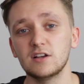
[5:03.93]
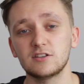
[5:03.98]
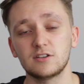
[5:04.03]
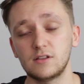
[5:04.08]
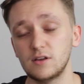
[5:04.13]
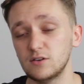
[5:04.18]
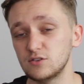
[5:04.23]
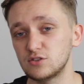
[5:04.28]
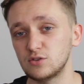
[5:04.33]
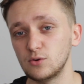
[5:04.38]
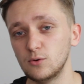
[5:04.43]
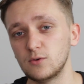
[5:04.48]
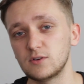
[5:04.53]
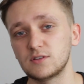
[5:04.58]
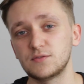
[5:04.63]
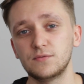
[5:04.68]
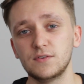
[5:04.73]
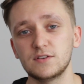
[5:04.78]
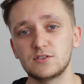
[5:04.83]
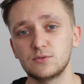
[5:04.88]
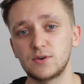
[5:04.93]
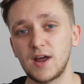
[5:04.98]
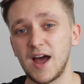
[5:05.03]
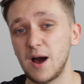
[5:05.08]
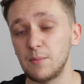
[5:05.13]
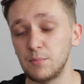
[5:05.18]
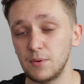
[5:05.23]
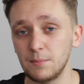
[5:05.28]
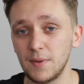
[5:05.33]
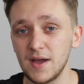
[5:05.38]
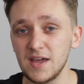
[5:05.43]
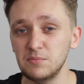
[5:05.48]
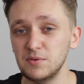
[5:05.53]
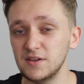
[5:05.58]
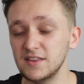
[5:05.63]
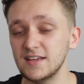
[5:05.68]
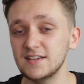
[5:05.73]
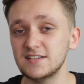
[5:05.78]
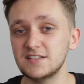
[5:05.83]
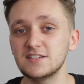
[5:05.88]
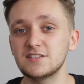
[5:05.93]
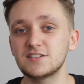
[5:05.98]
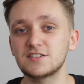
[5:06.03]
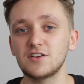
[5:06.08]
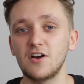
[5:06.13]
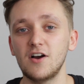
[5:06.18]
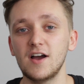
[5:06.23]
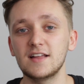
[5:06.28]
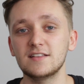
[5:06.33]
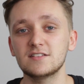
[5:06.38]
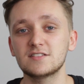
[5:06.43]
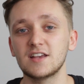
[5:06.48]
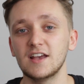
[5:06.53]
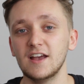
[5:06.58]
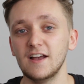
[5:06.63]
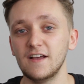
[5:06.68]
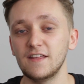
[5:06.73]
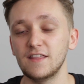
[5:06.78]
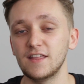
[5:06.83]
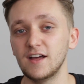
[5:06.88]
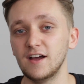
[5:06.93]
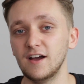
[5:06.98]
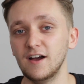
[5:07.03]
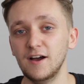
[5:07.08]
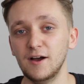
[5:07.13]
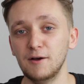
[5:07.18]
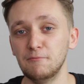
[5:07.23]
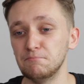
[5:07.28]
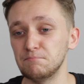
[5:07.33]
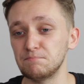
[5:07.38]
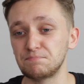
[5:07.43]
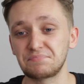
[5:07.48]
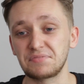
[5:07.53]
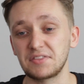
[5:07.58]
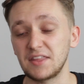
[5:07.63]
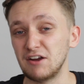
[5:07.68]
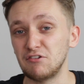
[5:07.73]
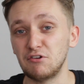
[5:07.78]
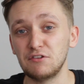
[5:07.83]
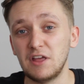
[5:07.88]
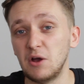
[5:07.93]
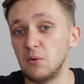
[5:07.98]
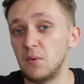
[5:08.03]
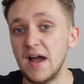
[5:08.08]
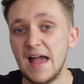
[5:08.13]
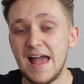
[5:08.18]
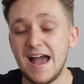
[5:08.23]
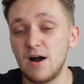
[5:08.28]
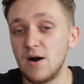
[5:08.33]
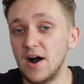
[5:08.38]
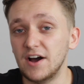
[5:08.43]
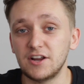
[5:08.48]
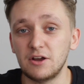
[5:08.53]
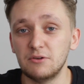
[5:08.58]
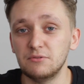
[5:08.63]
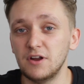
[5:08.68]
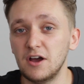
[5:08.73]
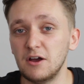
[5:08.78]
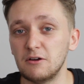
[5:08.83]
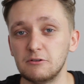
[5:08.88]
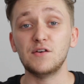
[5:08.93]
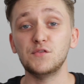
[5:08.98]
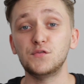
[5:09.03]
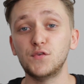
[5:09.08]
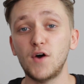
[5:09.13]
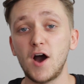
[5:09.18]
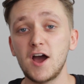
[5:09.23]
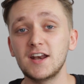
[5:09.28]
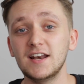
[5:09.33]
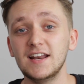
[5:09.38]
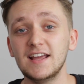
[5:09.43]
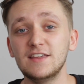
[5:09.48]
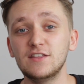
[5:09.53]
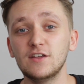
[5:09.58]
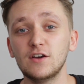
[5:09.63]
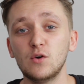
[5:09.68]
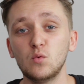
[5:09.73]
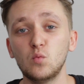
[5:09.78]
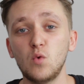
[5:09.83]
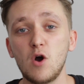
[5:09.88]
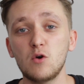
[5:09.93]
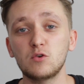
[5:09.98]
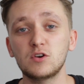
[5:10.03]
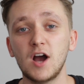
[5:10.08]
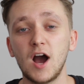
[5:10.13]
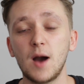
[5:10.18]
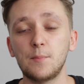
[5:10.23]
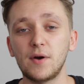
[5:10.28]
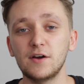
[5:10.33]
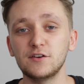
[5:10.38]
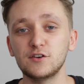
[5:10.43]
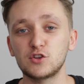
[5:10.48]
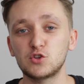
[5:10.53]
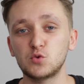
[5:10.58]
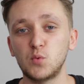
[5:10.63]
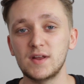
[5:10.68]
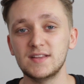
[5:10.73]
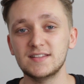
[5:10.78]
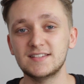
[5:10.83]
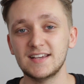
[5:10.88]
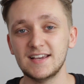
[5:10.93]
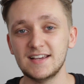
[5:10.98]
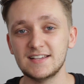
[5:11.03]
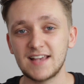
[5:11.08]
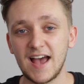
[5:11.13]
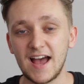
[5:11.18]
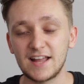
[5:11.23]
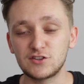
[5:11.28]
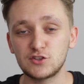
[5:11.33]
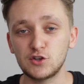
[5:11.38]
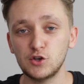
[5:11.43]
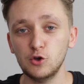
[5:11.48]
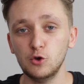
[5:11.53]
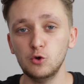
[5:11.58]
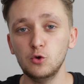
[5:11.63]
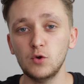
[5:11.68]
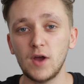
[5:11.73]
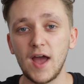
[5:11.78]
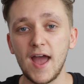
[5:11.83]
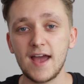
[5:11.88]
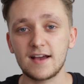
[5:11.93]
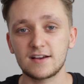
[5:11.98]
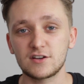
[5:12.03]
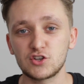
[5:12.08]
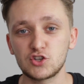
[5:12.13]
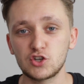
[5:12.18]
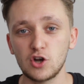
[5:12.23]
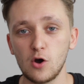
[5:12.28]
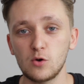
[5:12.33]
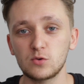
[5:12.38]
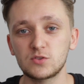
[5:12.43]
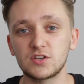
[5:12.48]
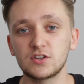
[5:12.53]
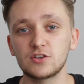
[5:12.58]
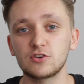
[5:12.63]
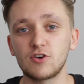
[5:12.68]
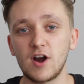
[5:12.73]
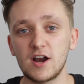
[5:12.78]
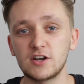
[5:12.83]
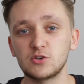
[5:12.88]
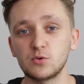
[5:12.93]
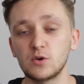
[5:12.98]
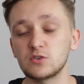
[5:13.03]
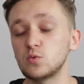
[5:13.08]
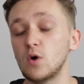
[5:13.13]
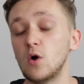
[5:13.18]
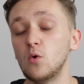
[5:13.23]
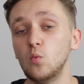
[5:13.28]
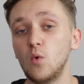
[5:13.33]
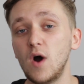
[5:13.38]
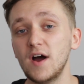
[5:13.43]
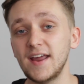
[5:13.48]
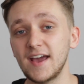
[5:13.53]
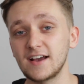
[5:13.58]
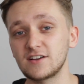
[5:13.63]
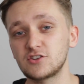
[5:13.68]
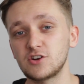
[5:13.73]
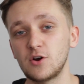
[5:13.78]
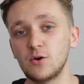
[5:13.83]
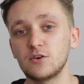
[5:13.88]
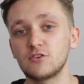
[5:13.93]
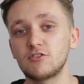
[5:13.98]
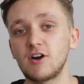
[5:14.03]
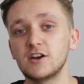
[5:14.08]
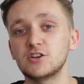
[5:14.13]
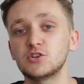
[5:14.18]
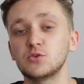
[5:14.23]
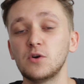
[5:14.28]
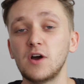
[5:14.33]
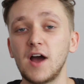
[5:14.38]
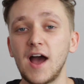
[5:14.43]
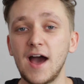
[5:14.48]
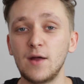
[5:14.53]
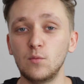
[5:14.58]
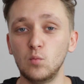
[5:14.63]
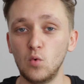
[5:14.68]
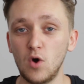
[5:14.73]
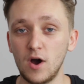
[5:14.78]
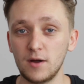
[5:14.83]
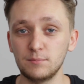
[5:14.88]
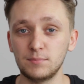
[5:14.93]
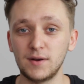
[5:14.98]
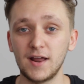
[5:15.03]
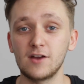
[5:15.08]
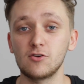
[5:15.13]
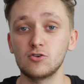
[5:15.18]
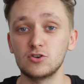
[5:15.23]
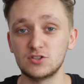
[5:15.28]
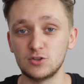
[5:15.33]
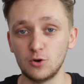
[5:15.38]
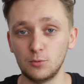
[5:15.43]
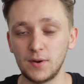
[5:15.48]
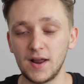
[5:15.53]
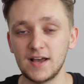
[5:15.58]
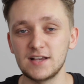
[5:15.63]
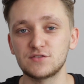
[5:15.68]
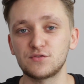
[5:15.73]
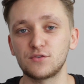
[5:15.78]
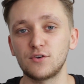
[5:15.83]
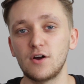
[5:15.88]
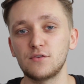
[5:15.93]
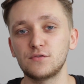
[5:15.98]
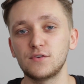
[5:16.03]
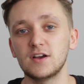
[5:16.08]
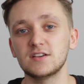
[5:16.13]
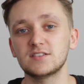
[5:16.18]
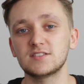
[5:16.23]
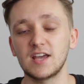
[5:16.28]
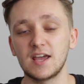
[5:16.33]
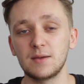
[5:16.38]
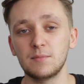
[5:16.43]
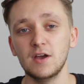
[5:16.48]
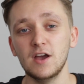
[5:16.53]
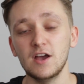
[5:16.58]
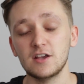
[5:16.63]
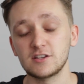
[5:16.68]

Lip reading: So those talks fizzled out, but maybe this is signs that they're on their way out, I don't know. And finally, the World Cup under 20s had two ex-Charlton graduates, well, one ex-Charlton graduate and one player who still plays for our first team.